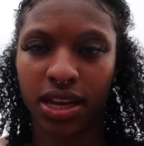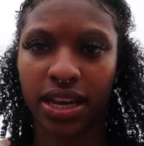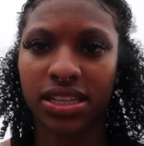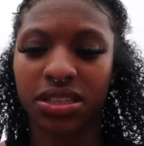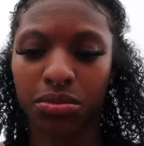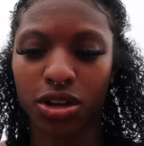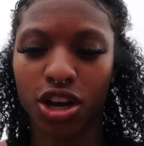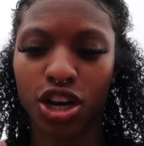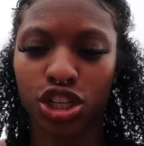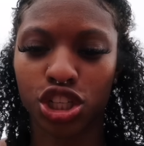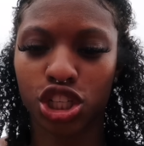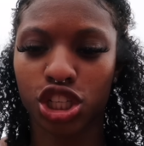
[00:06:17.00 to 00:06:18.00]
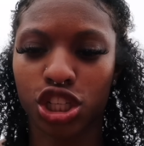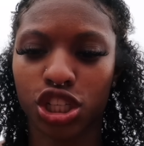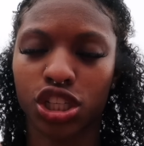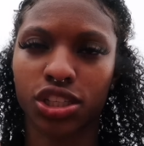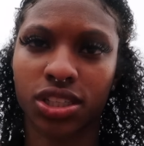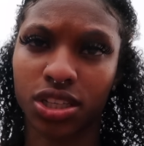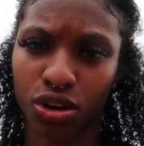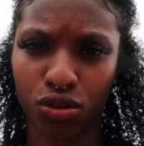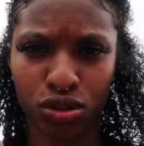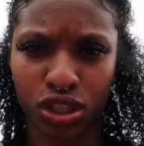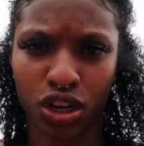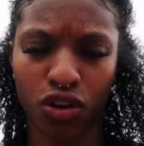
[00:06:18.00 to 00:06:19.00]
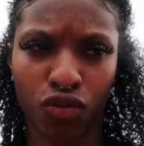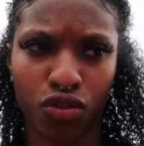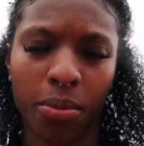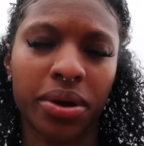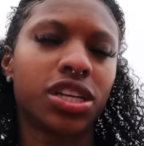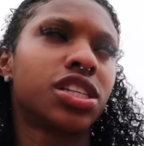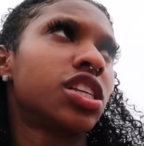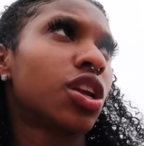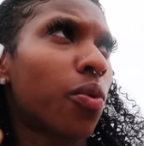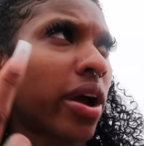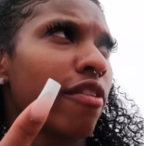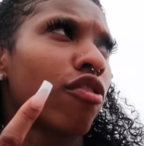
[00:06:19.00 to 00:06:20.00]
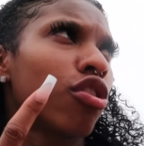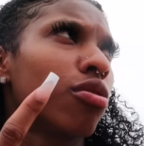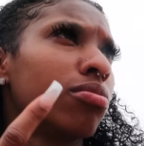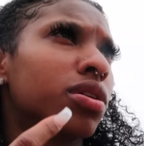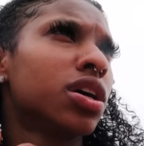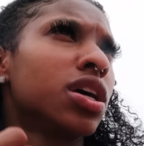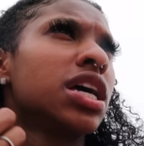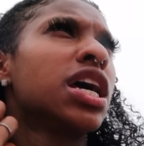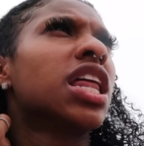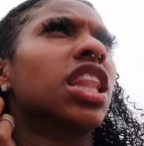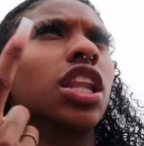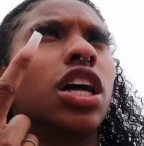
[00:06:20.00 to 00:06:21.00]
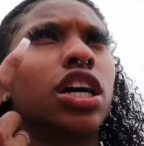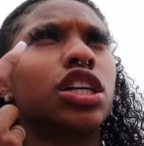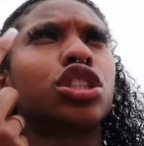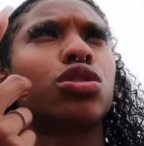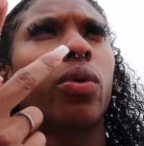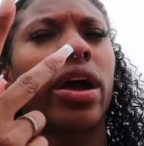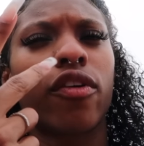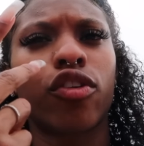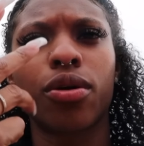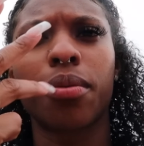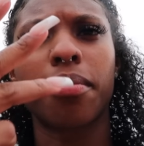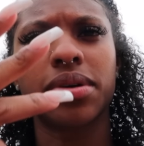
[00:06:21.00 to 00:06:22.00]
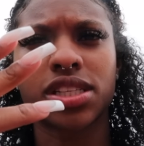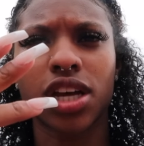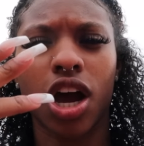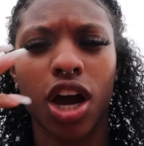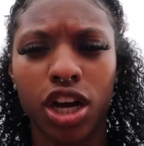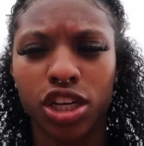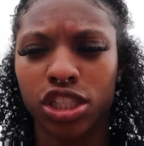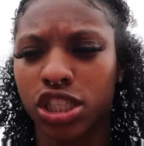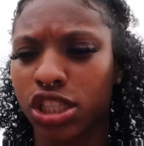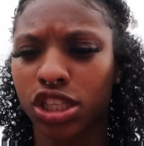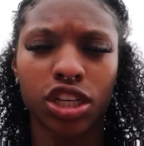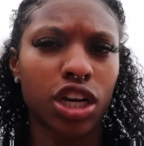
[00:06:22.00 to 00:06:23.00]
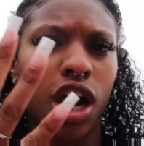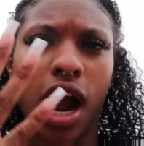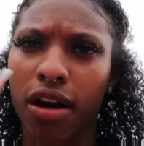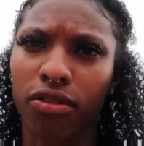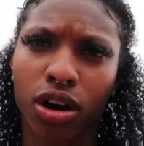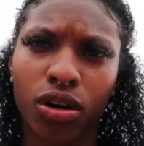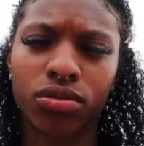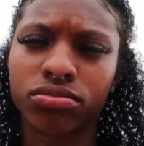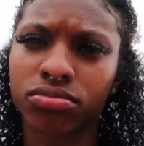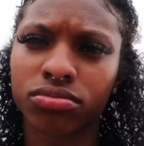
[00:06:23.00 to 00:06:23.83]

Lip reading: get some lunch, see the hotel room, I mean, see the weight room. Lunch, weight room, massage, Cairo.